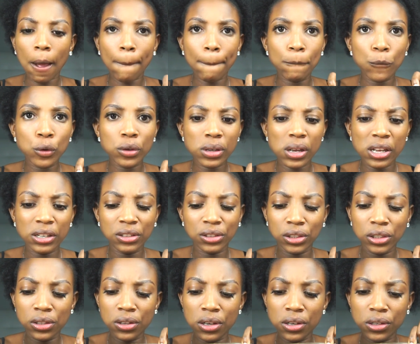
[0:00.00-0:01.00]
Remember how I
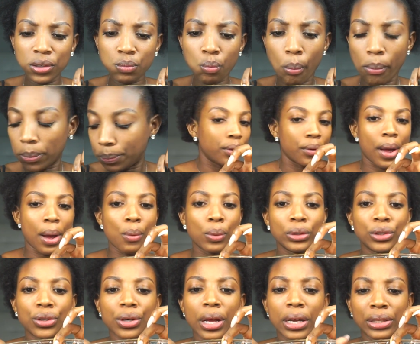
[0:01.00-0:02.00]
see this? I
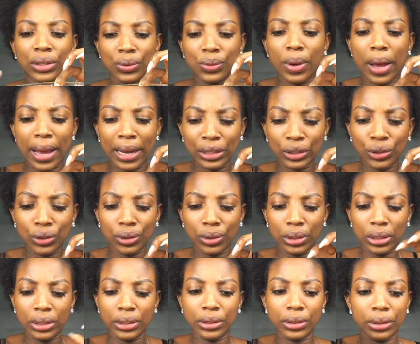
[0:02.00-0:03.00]
want you guys to
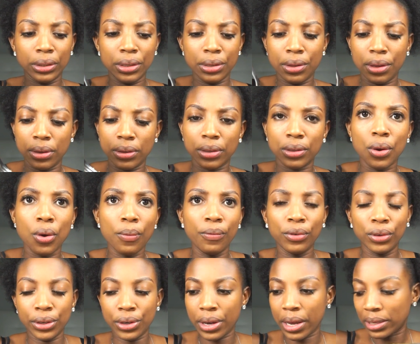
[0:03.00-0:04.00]
actually see this.
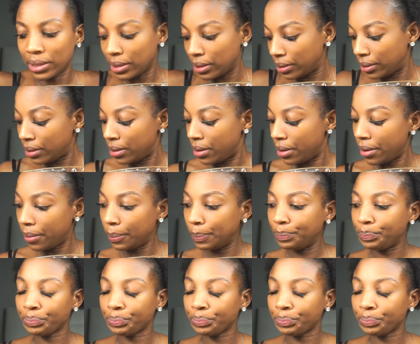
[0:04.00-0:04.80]
Hopefully you guys can see it.